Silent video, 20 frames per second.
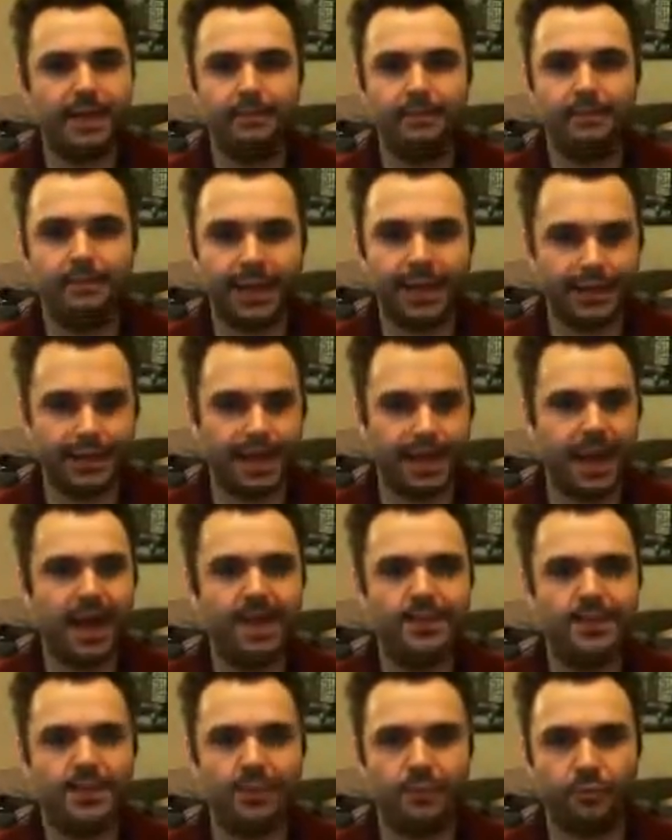Blood
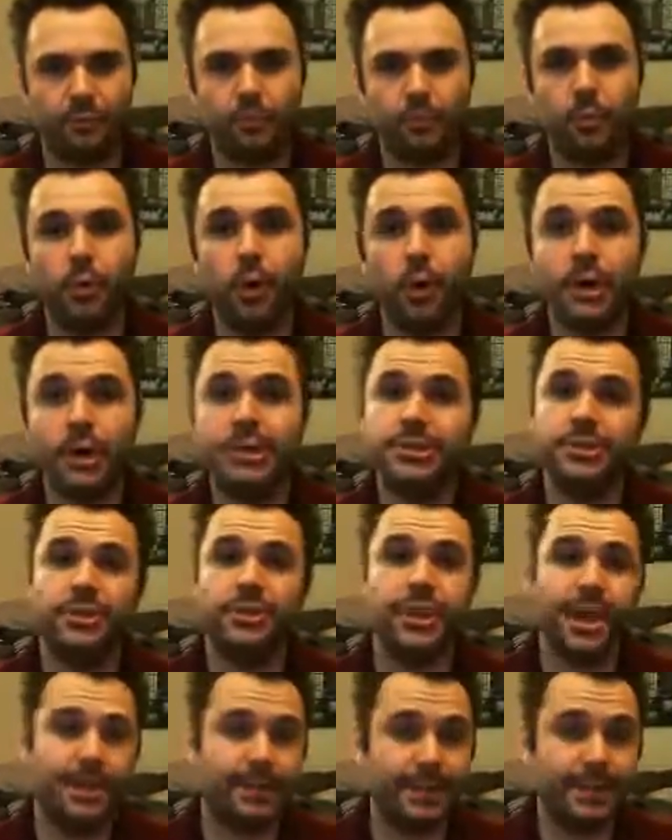Tithe rewards
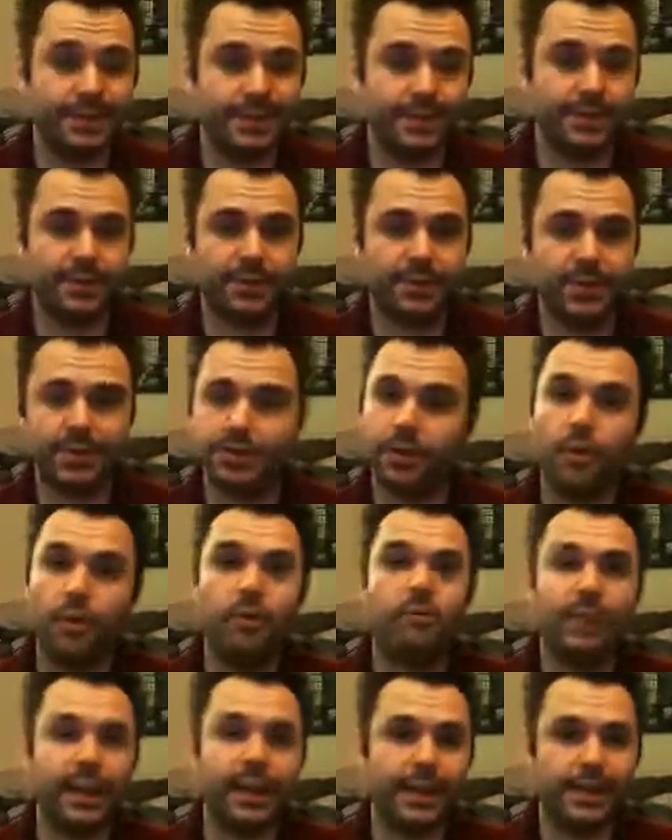your MSU that's
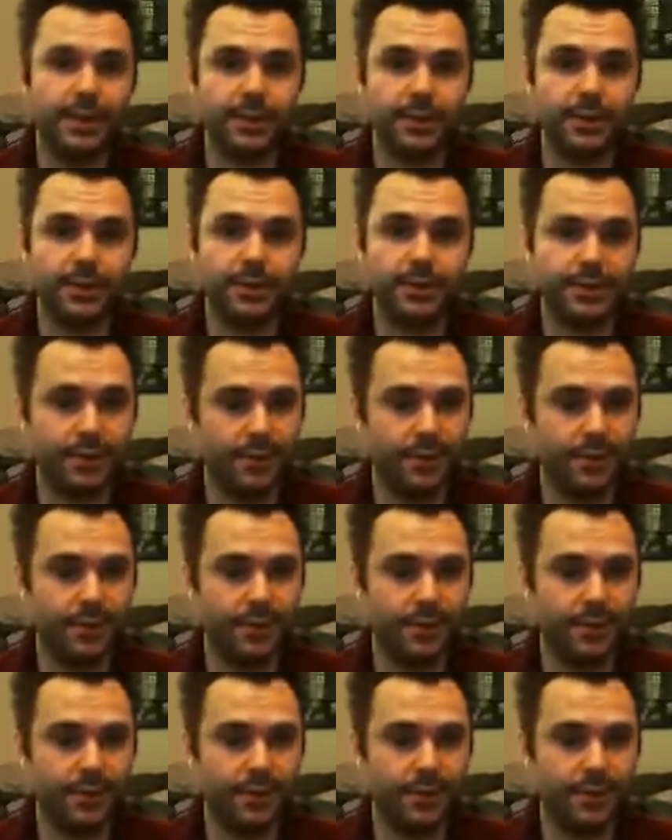already good.